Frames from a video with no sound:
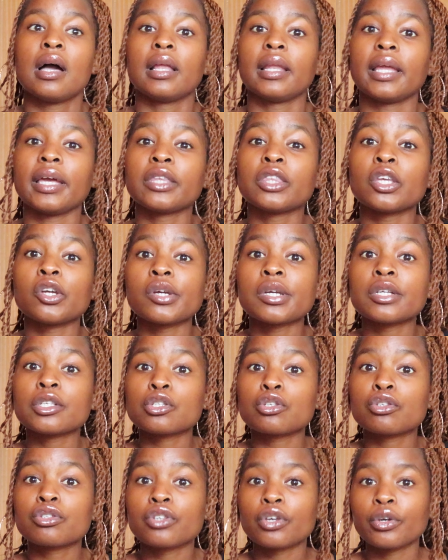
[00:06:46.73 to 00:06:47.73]
like there
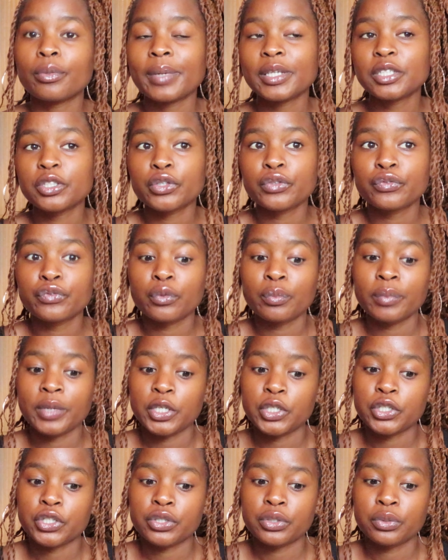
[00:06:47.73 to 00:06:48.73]
is so much
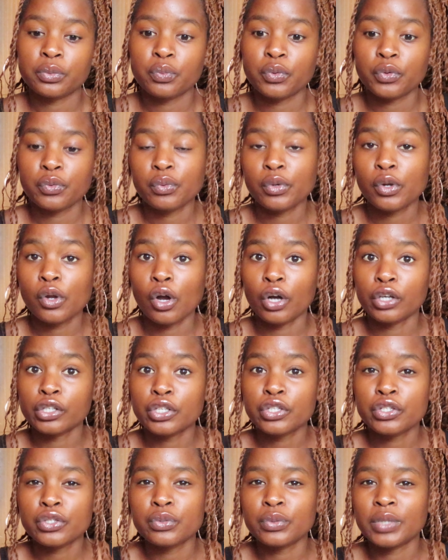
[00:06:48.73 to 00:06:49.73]
information with
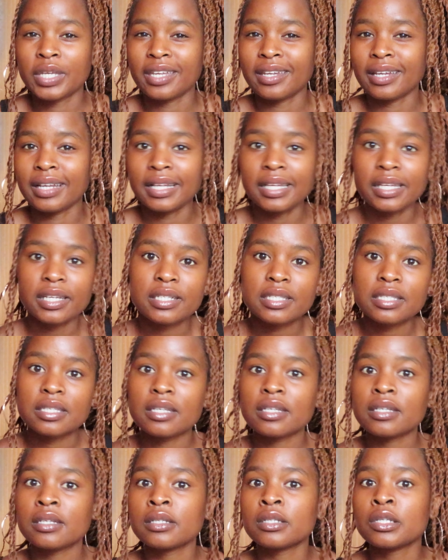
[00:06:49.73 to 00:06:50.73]
regards to getting clear
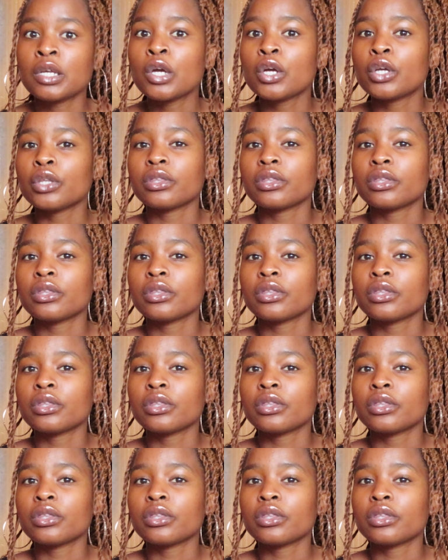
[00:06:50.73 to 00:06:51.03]
skin,